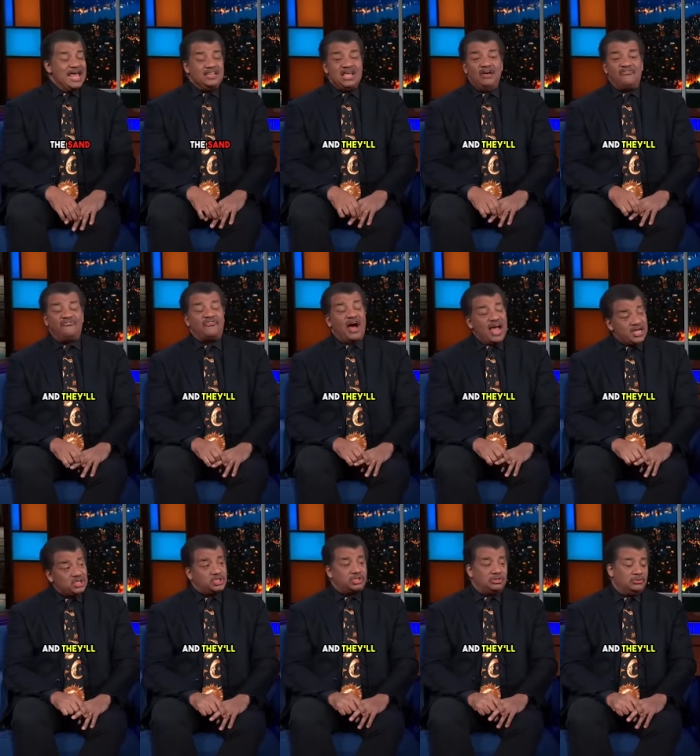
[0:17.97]
and they'll
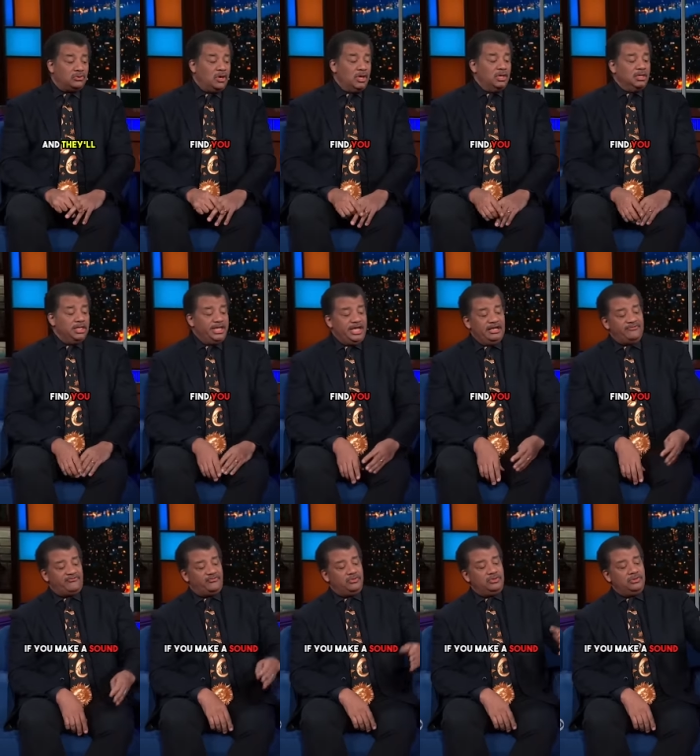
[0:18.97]
find you
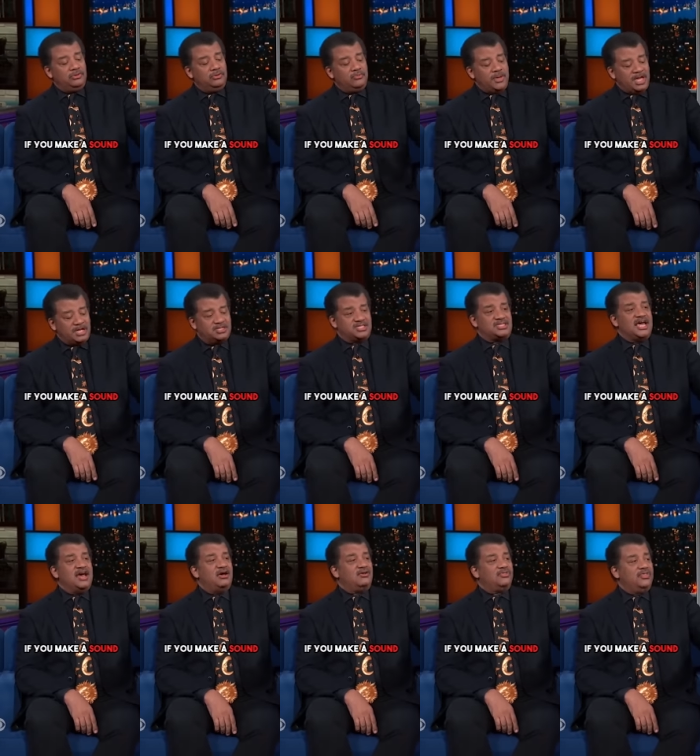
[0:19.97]
if you make a
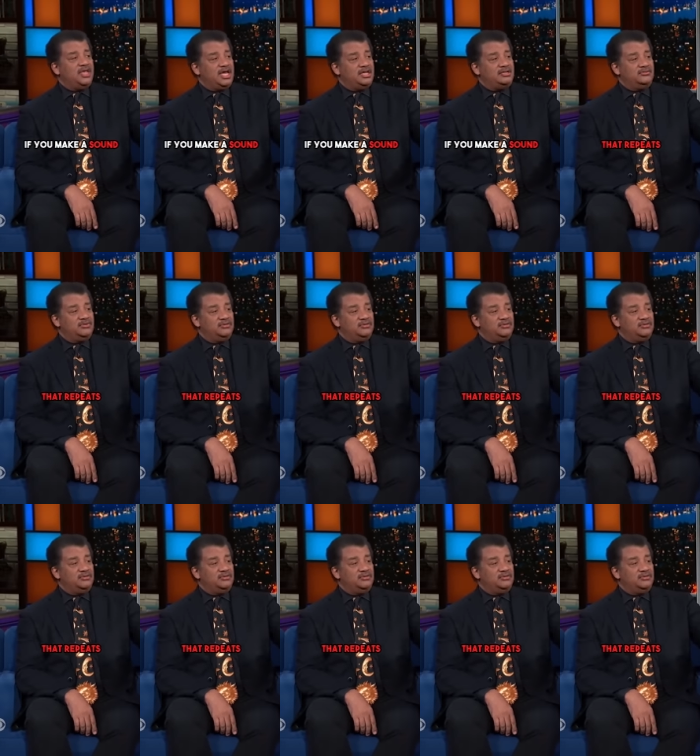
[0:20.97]
sound that